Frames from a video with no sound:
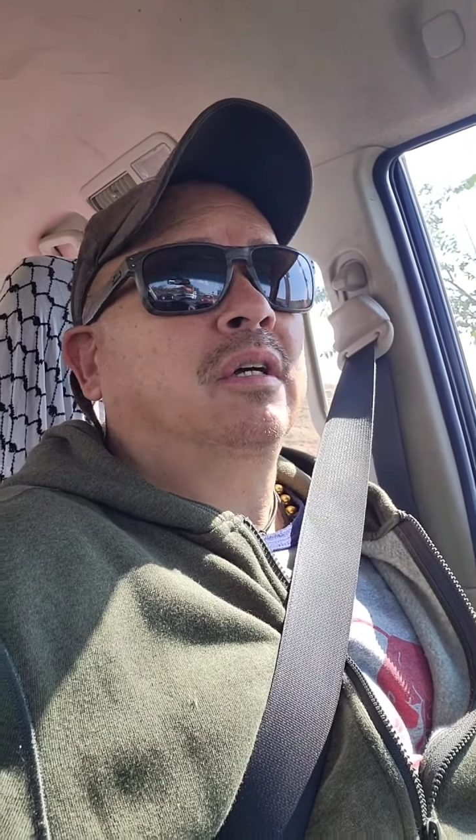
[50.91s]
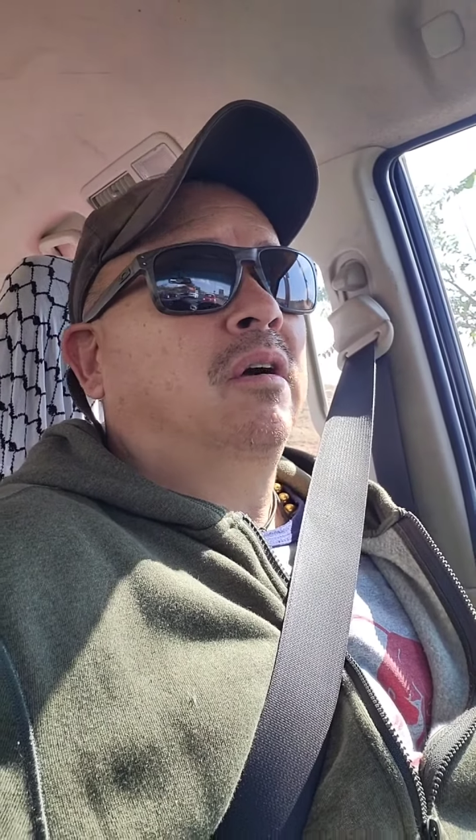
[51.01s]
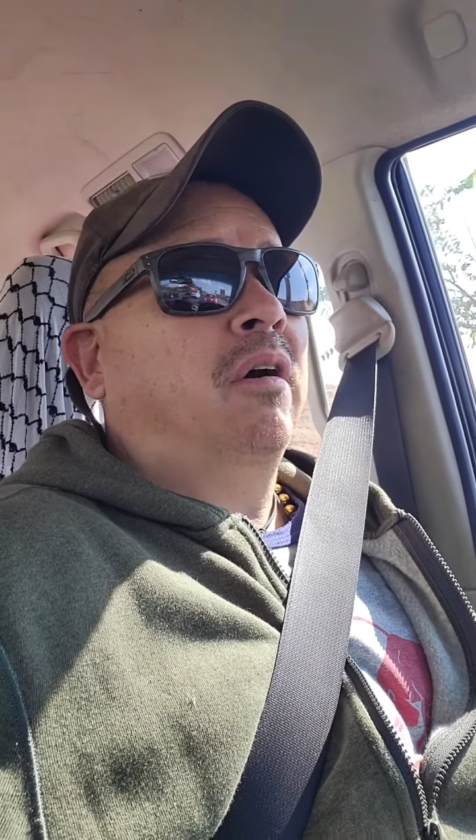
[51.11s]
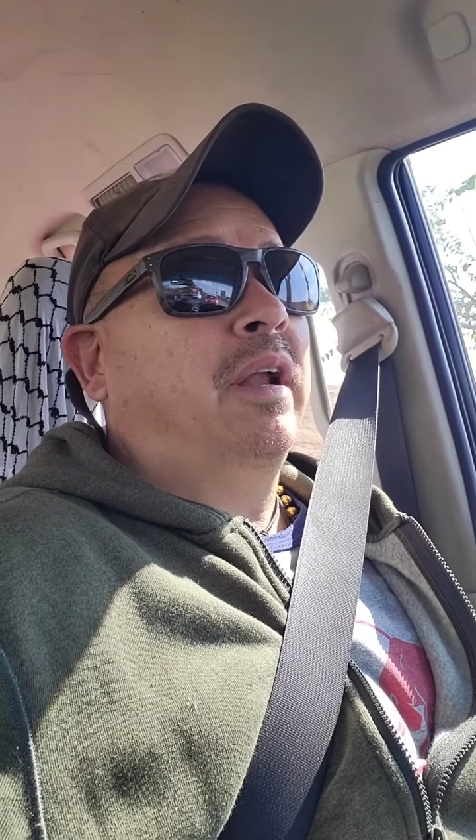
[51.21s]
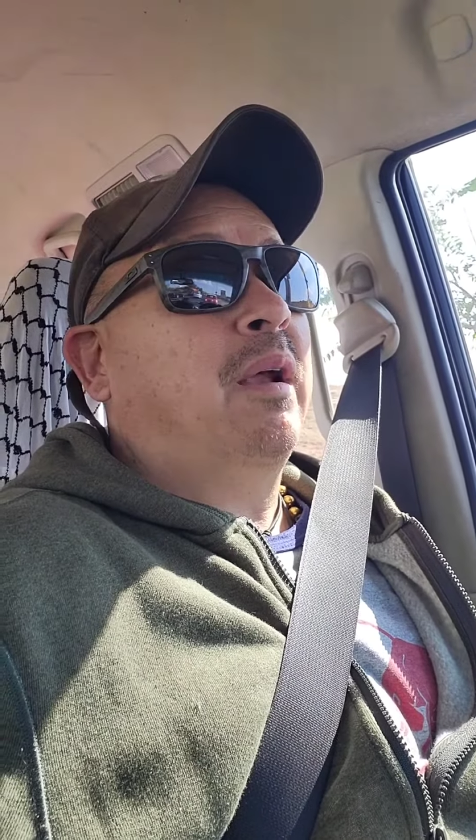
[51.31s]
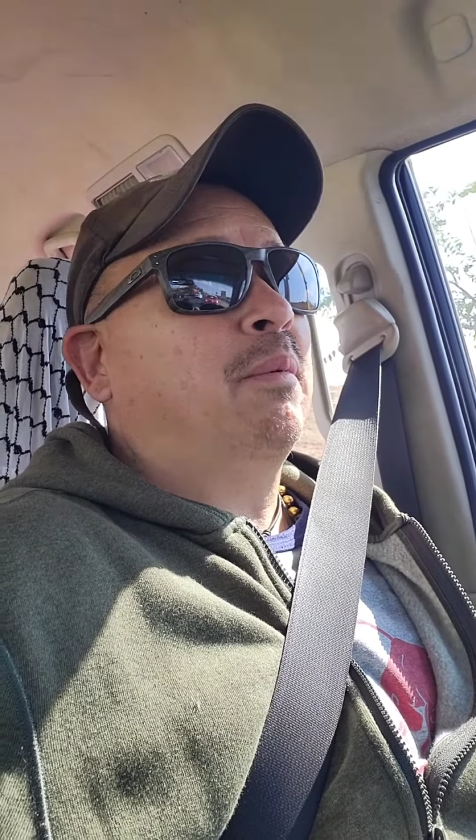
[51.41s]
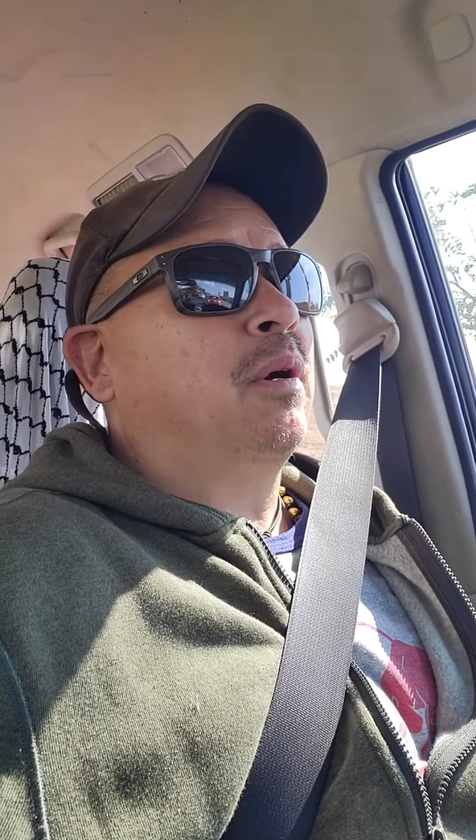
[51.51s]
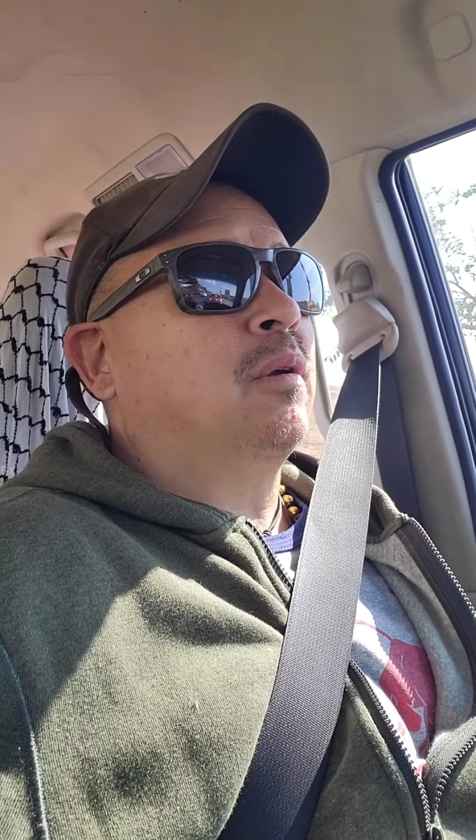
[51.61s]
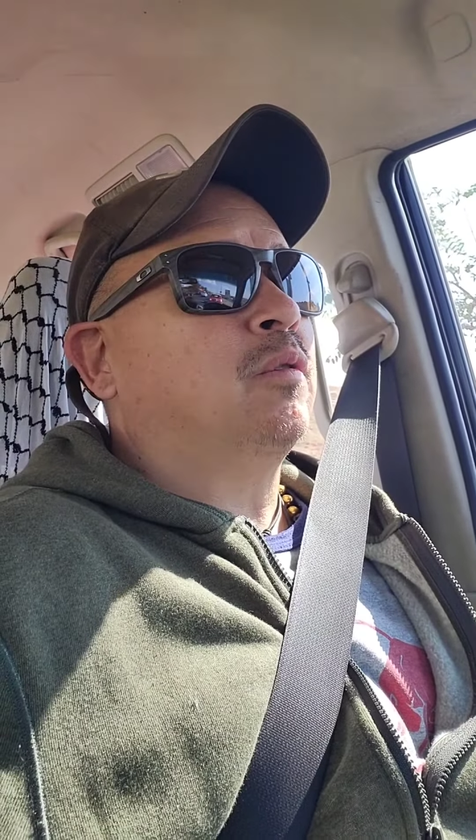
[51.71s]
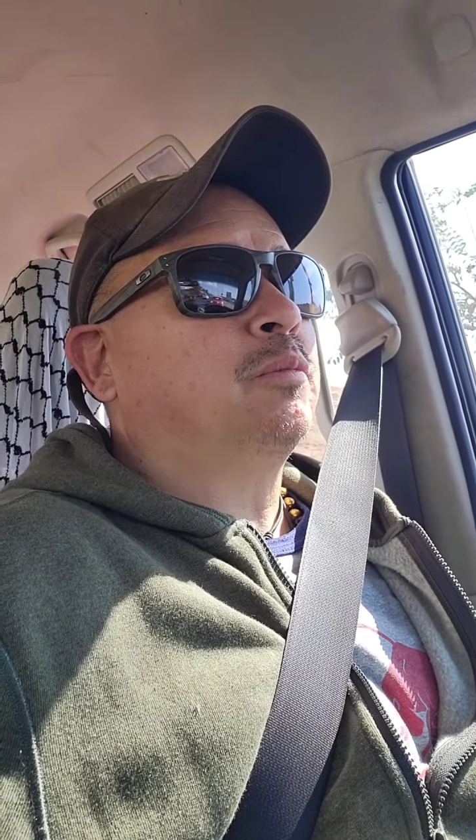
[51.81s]
Our
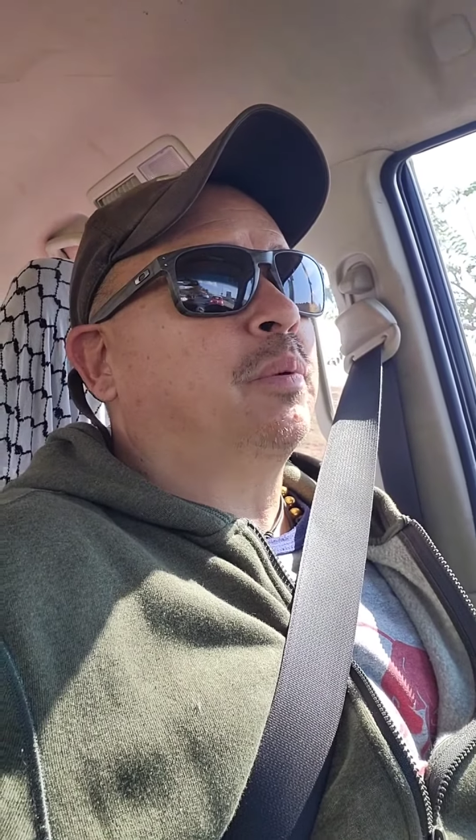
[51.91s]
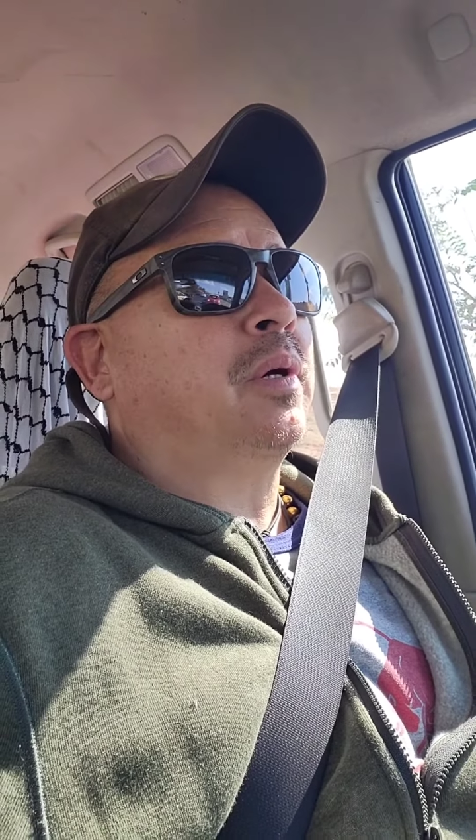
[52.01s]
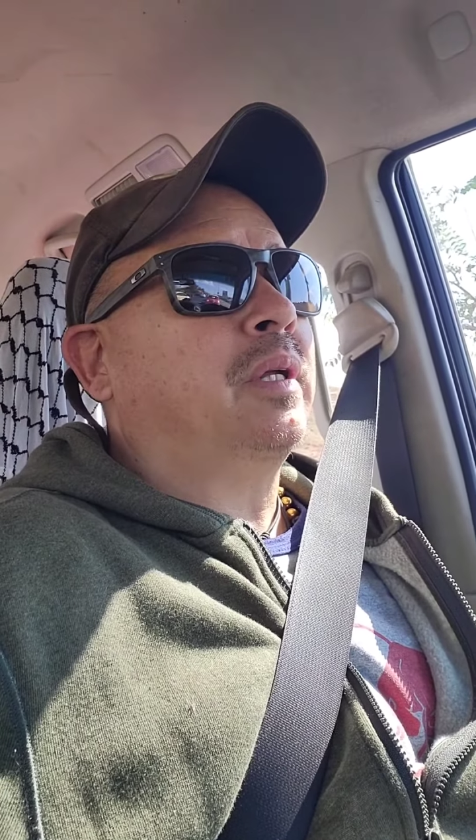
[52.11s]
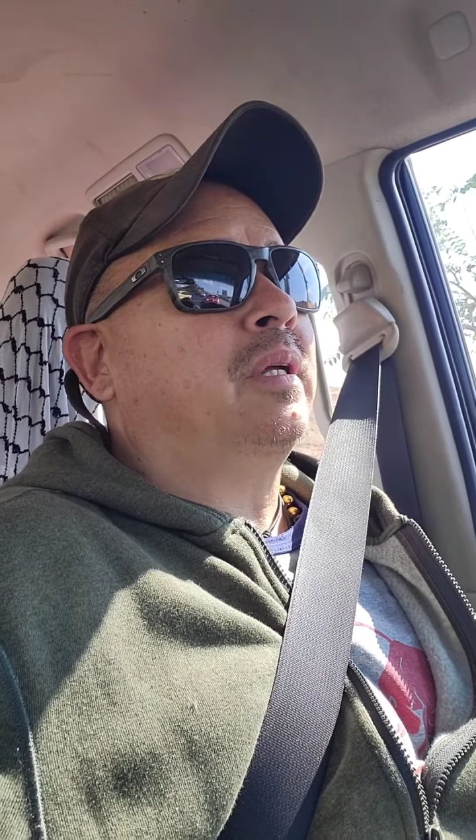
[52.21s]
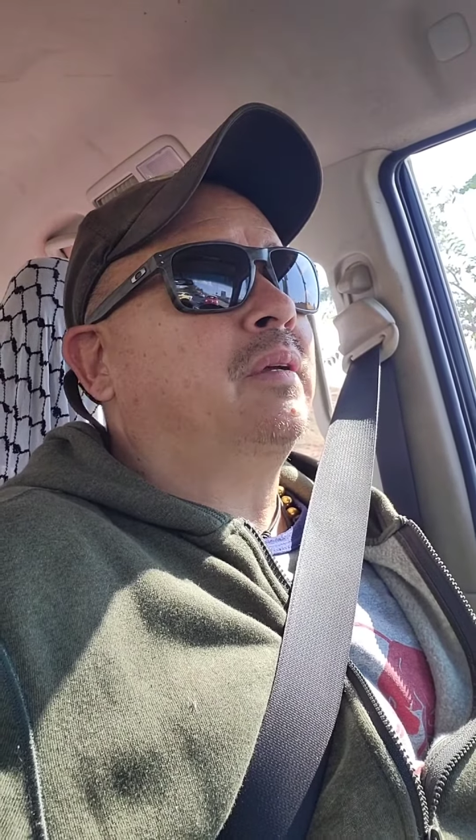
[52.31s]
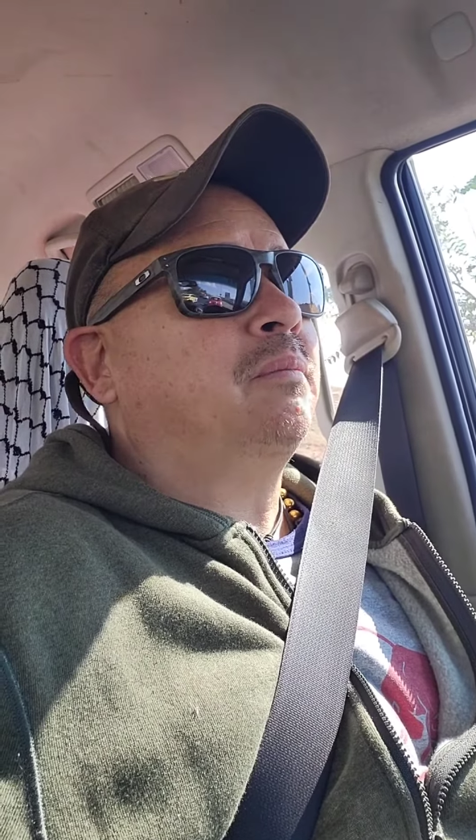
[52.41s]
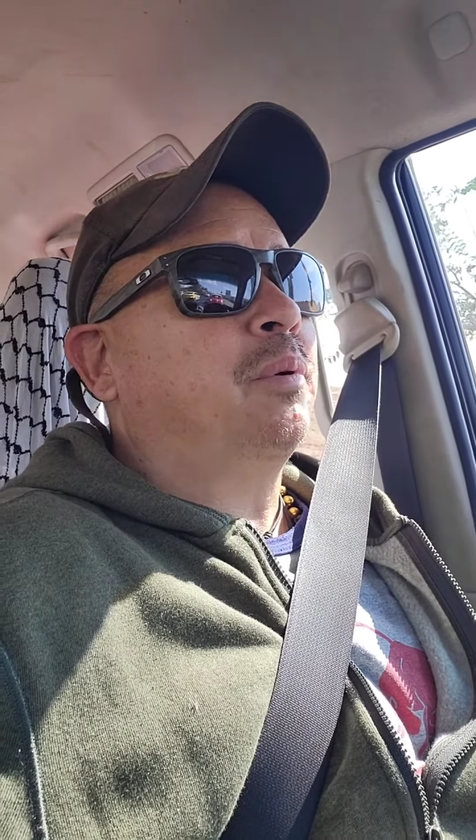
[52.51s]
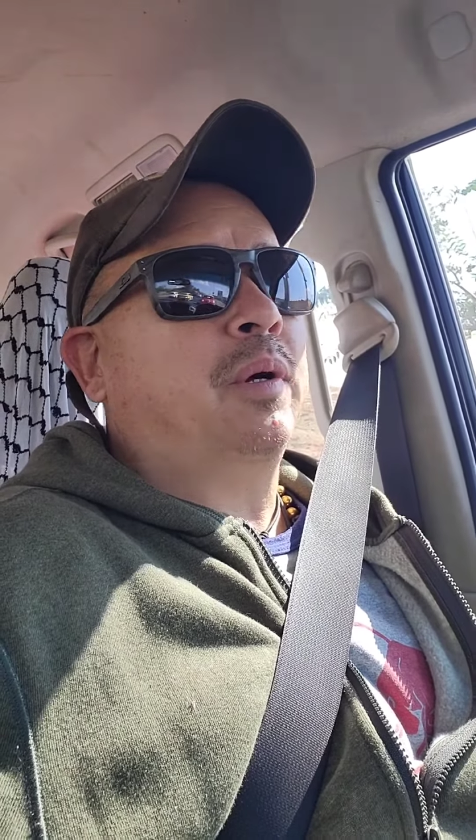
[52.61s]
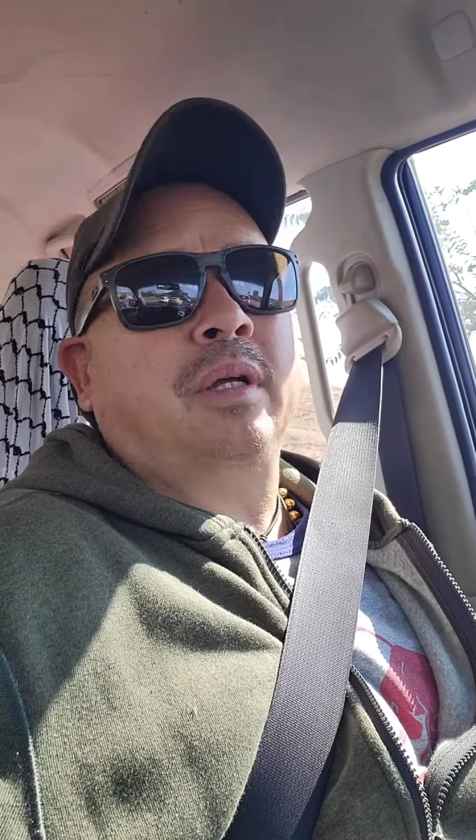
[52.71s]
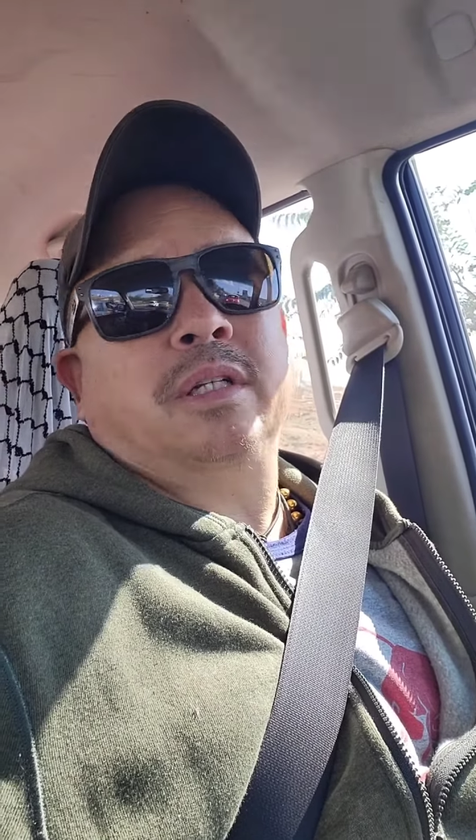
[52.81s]
neighborhood was pretty
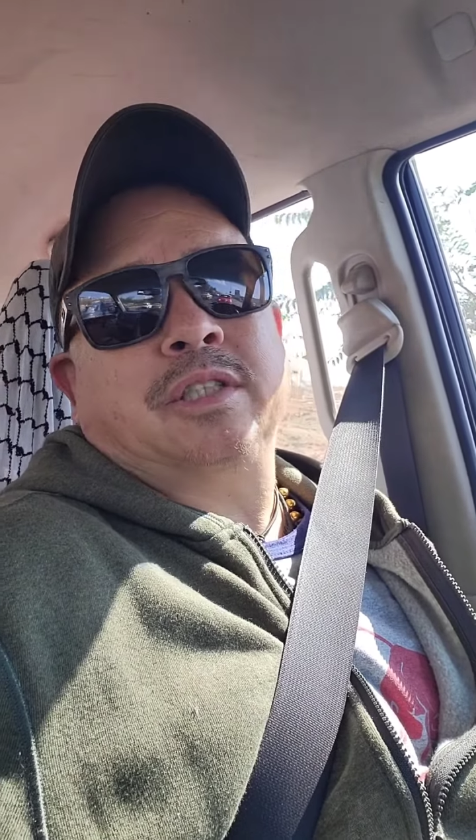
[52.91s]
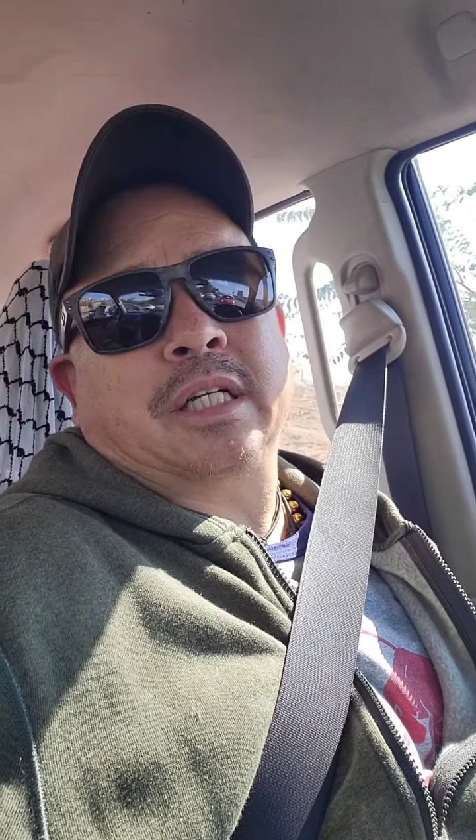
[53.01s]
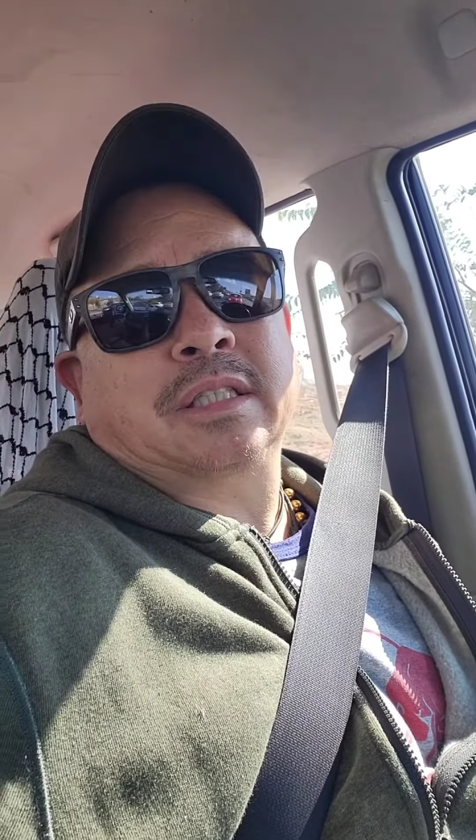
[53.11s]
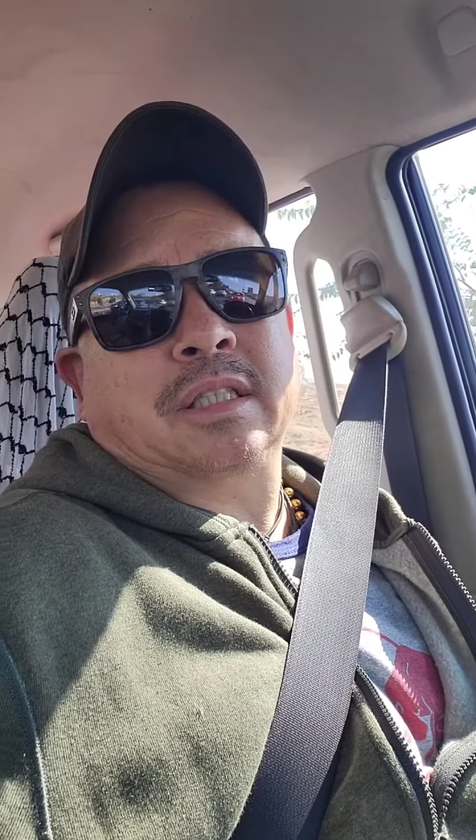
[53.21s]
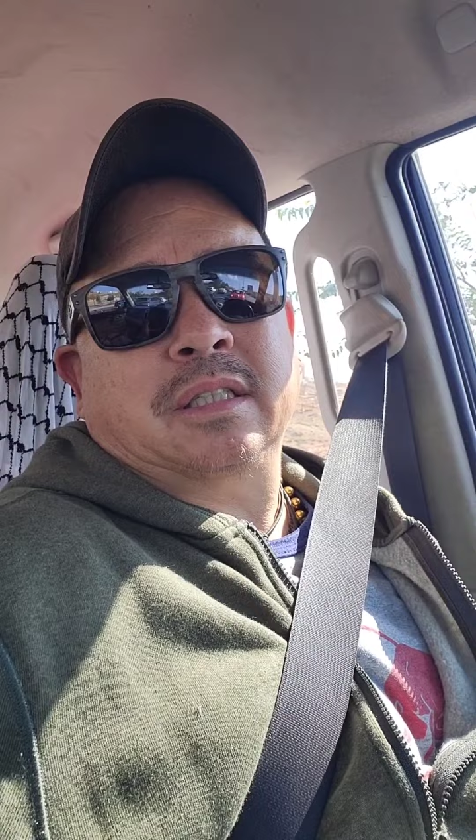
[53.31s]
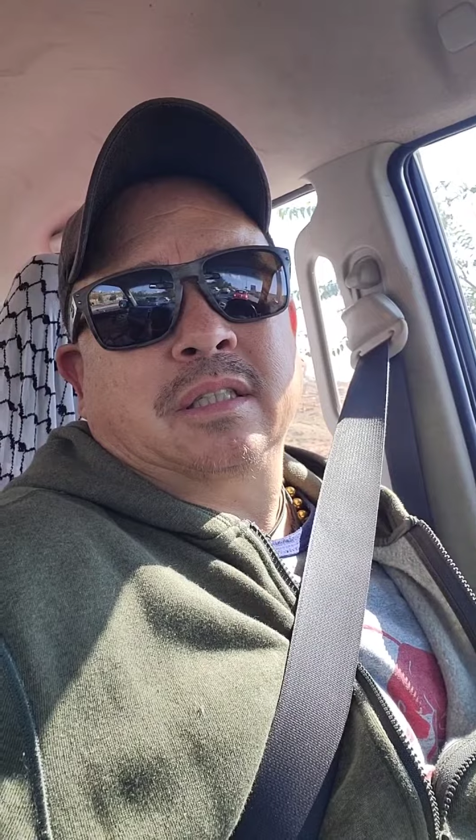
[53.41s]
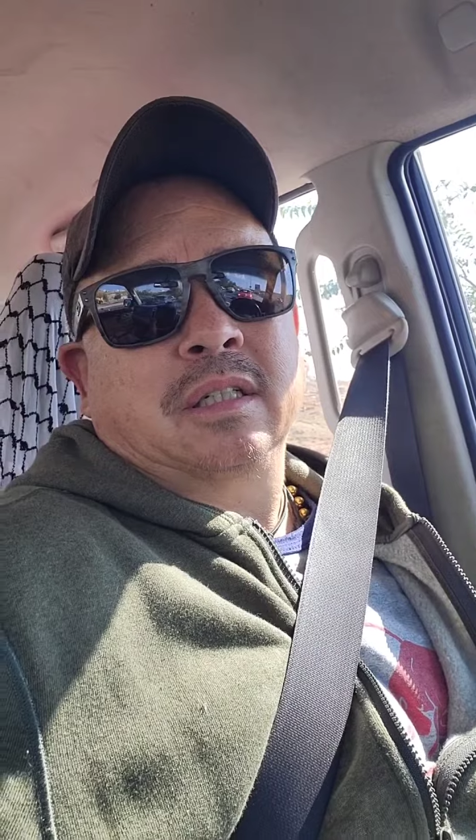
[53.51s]
pretty congested.